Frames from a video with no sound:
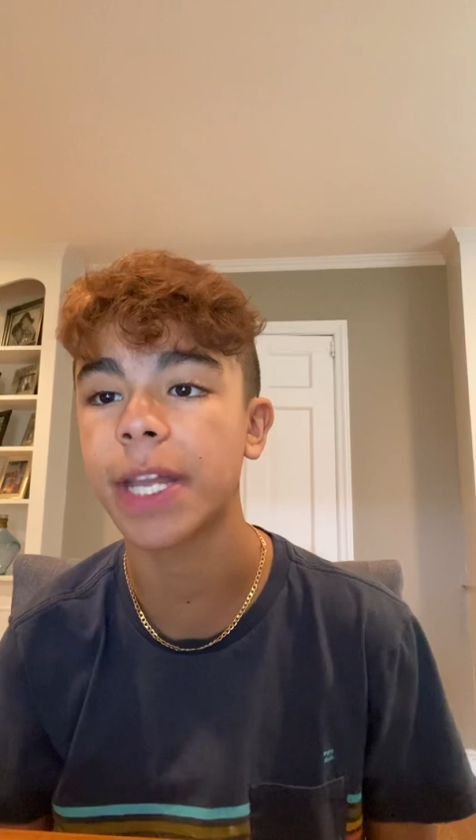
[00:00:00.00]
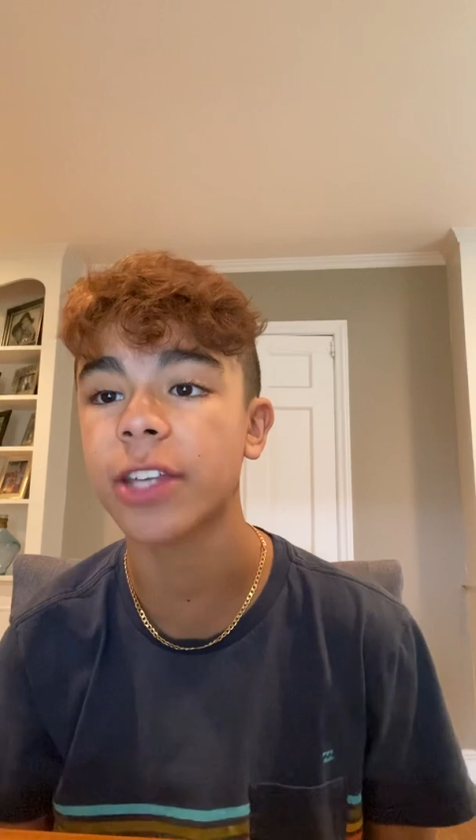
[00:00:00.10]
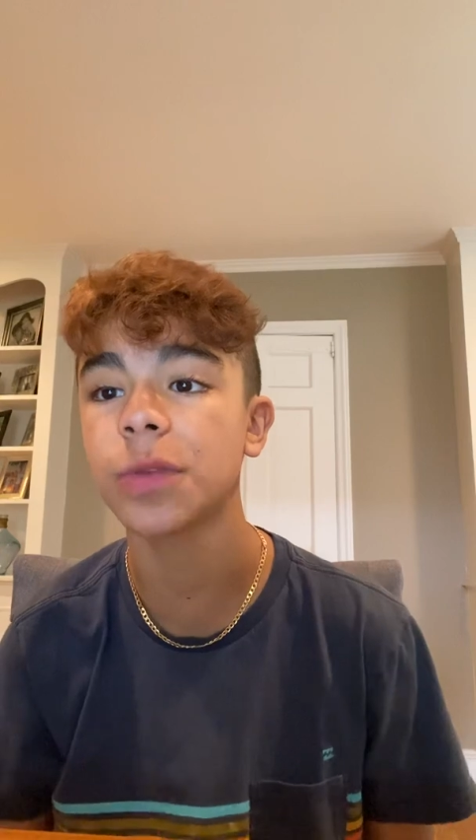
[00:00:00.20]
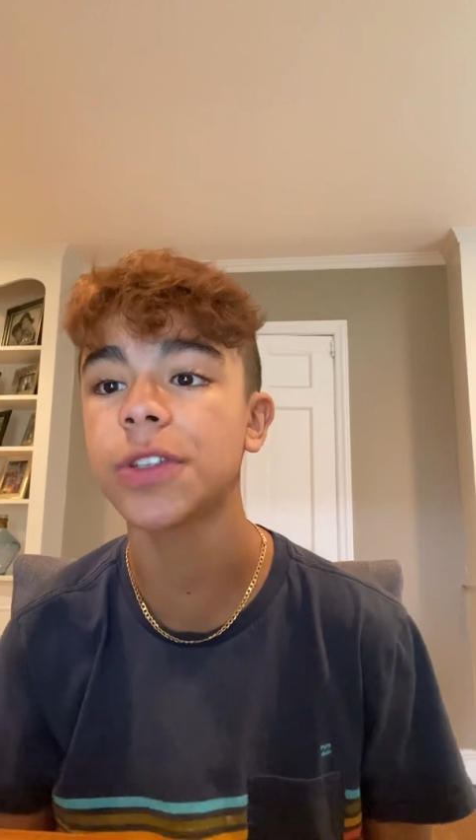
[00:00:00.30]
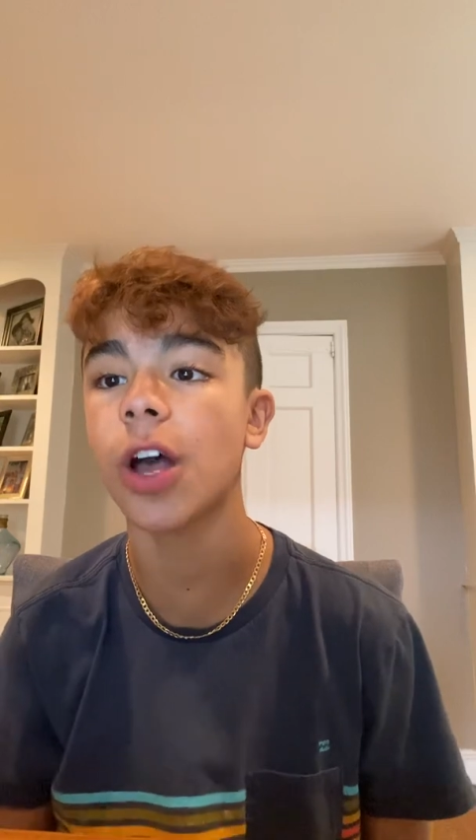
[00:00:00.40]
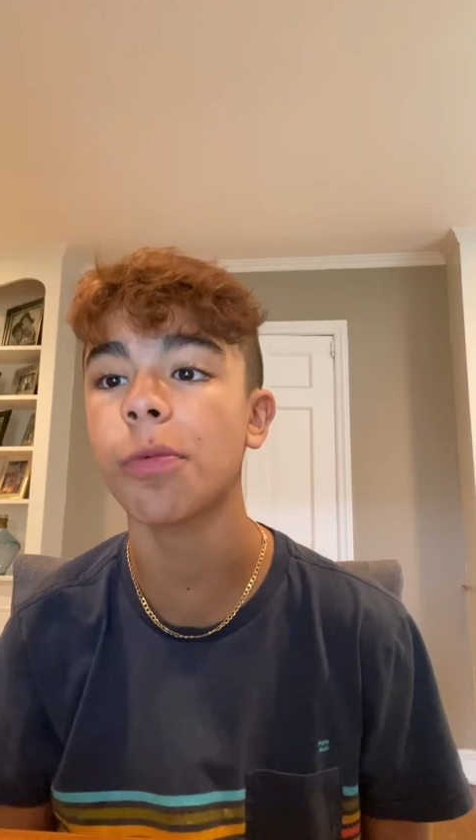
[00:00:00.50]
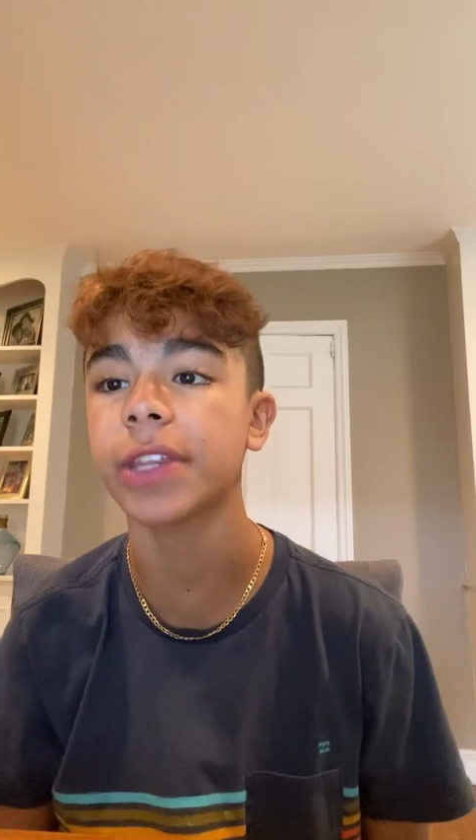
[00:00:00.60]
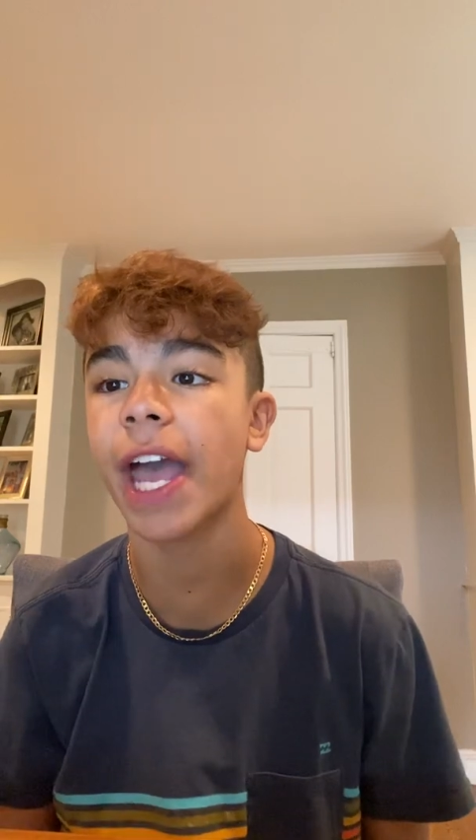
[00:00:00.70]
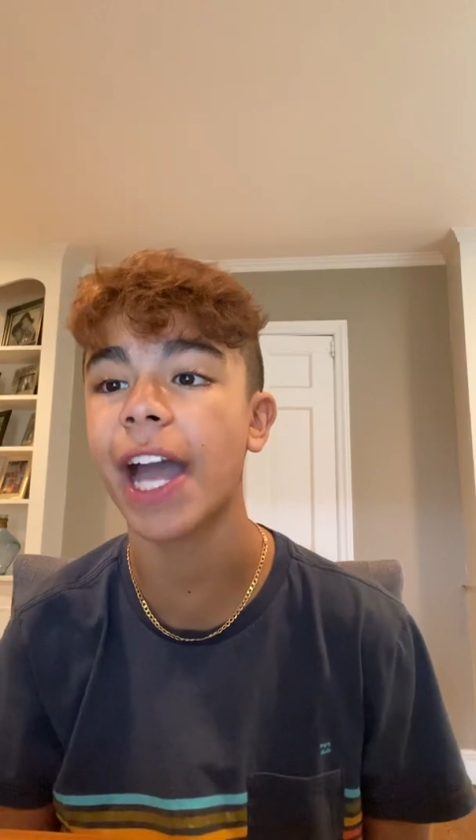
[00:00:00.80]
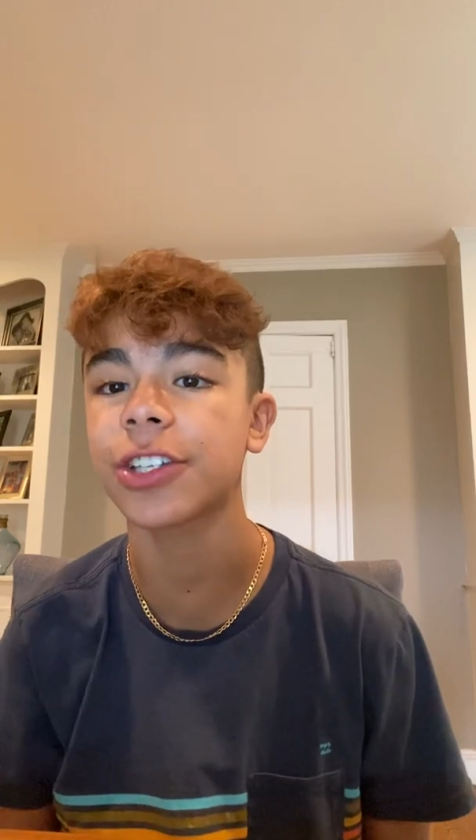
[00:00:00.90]
but as we saw
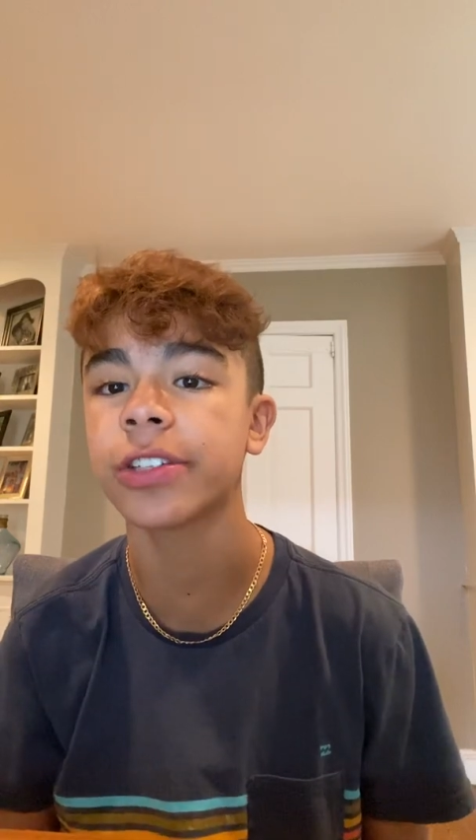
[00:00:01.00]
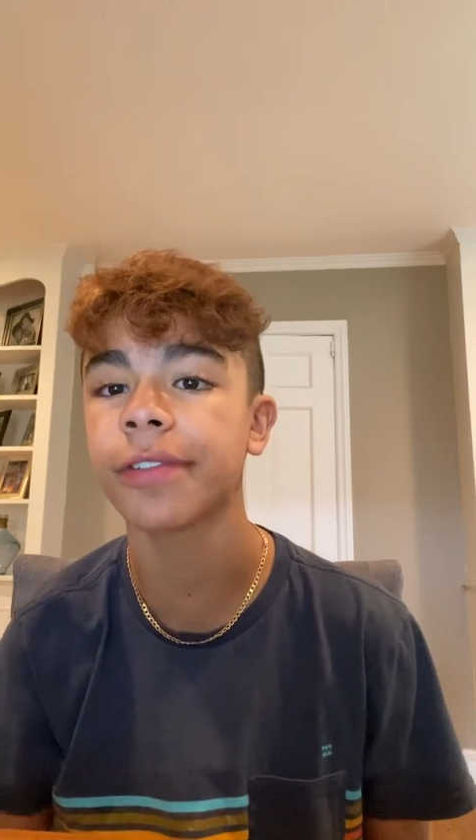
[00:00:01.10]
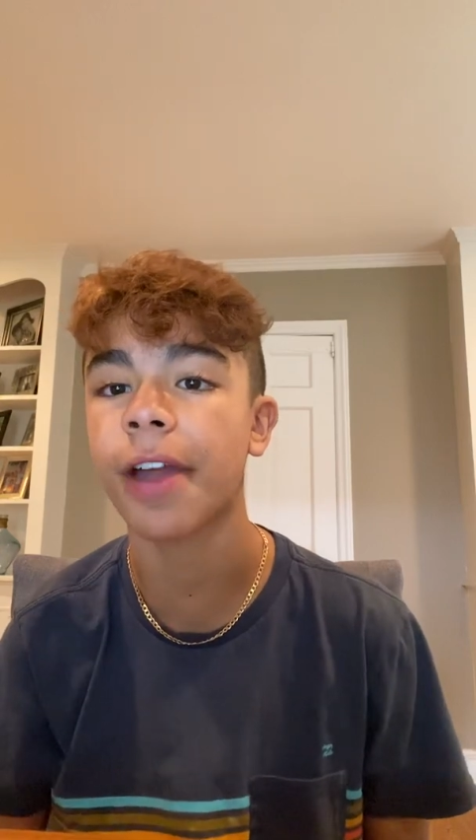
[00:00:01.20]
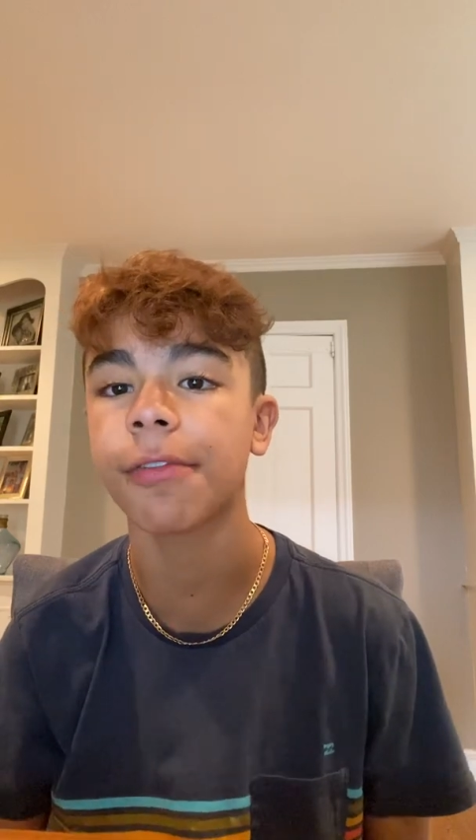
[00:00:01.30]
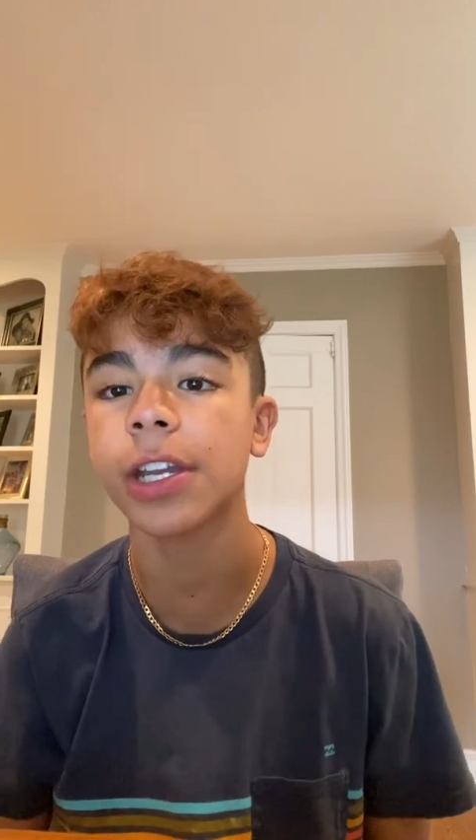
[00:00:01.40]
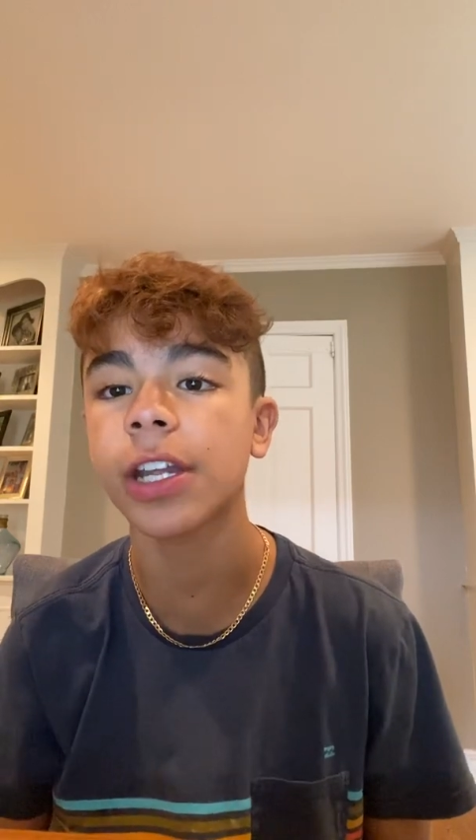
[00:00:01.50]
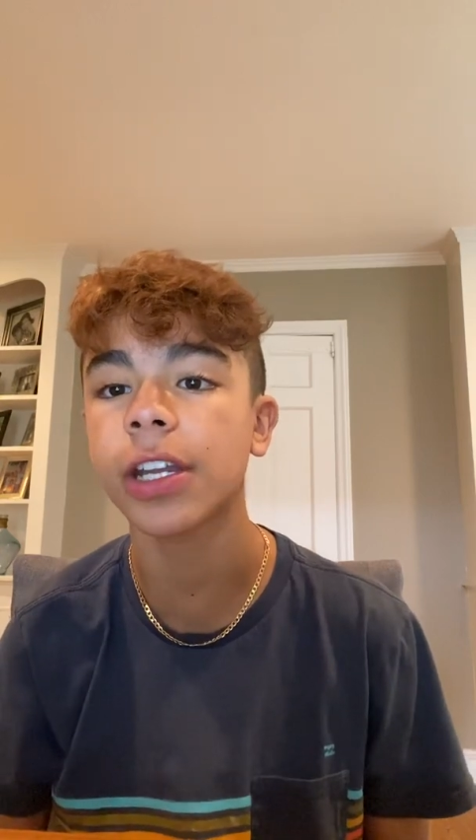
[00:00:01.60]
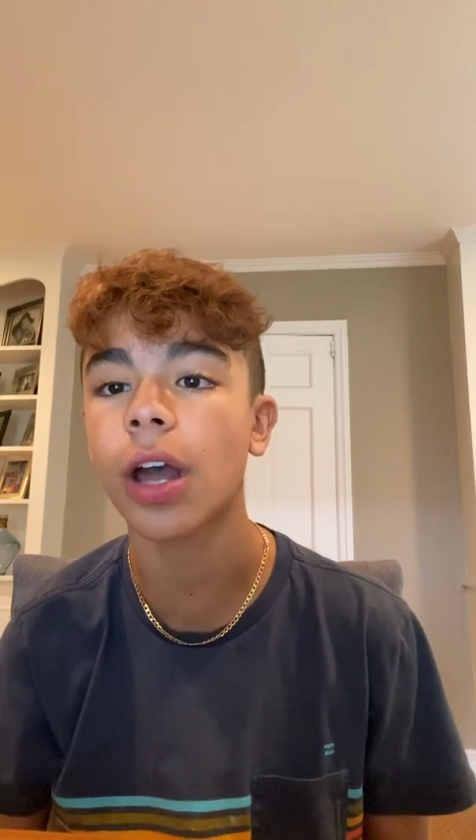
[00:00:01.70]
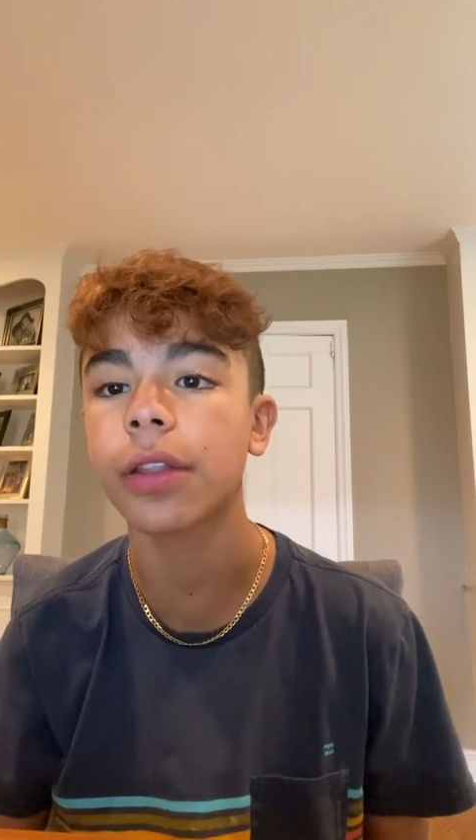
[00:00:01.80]
with the actions of Irina and